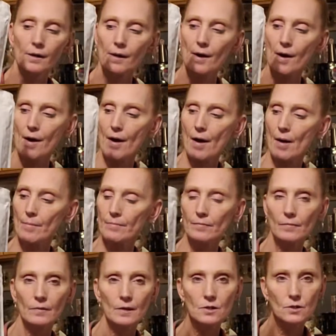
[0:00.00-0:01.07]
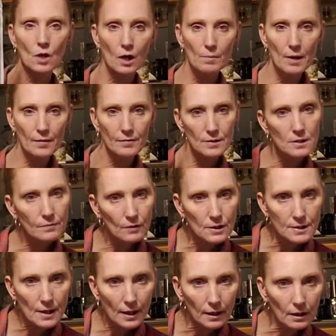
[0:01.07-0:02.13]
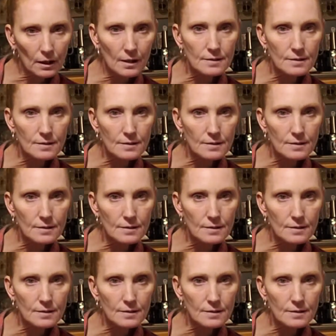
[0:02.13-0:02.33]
Let's talk about this for a second